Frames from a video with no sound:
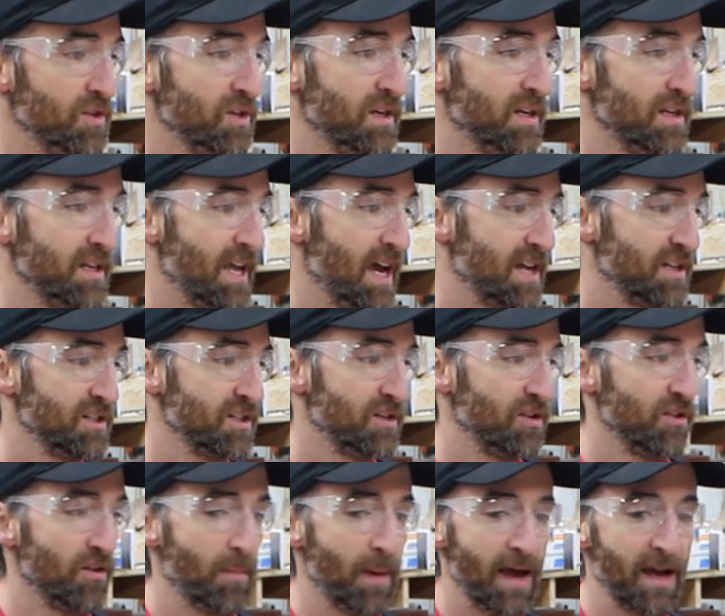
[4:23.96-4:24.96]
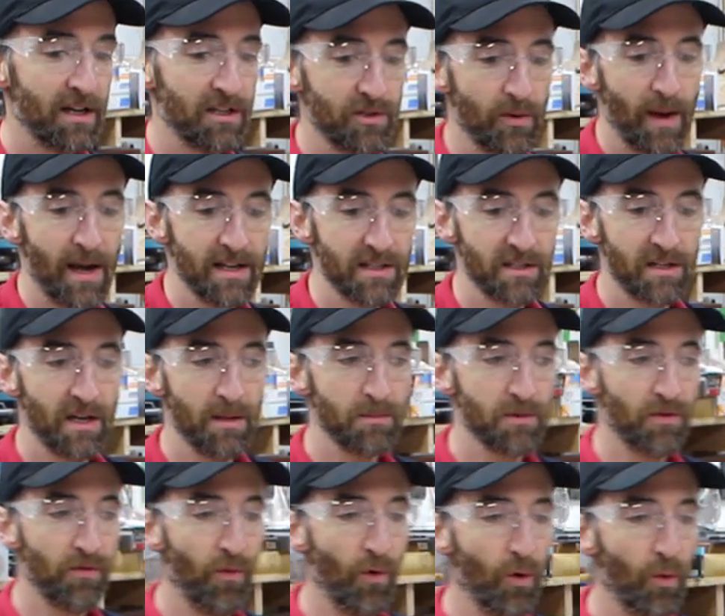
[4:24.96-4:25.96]
gonna attach it to the back so as it
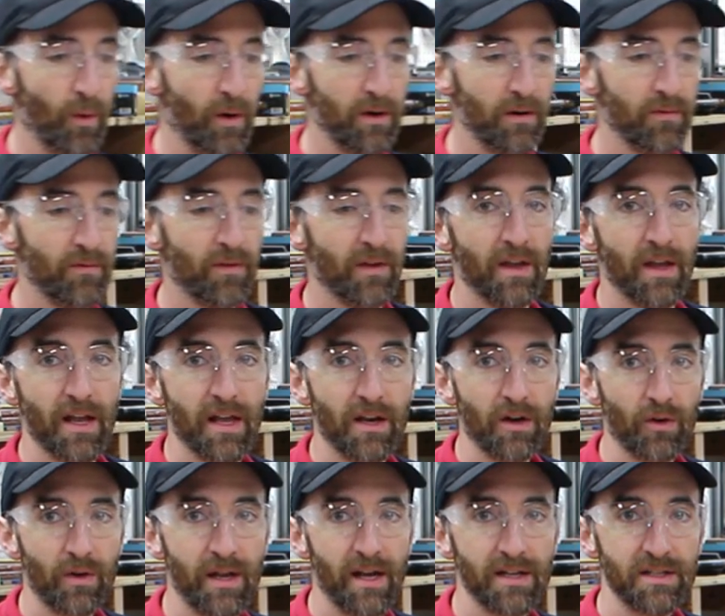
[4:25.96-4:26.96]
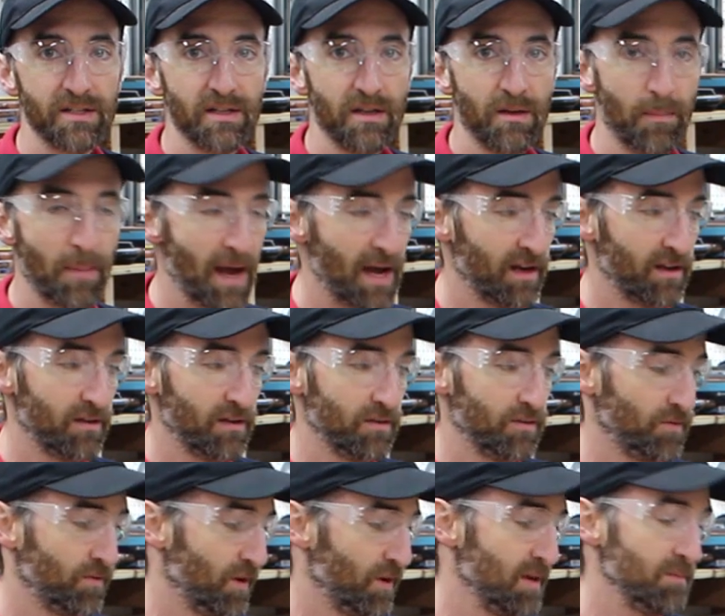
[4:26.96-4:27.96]
comes forward, it'll catch on the back of
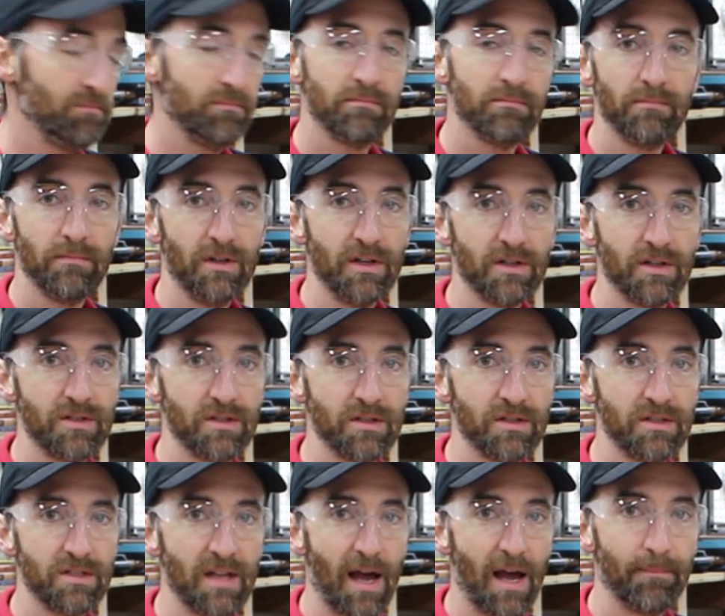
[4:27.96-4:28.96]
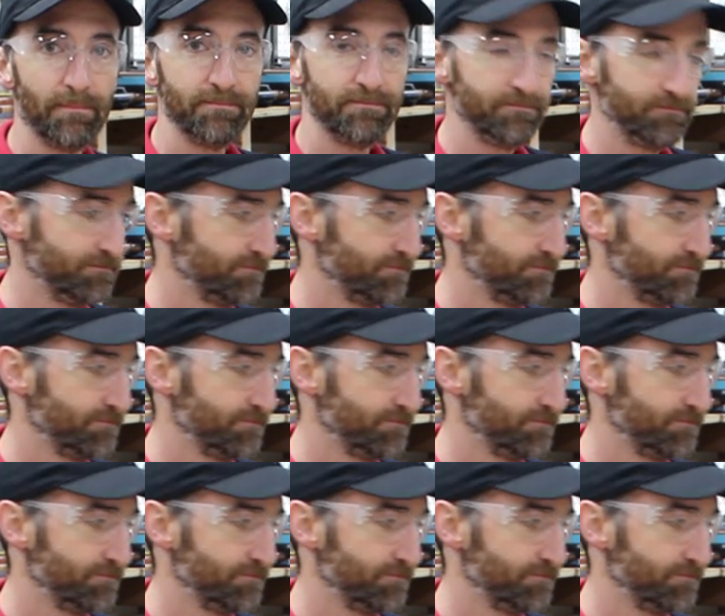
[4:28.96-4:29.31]
this frame and it should stop.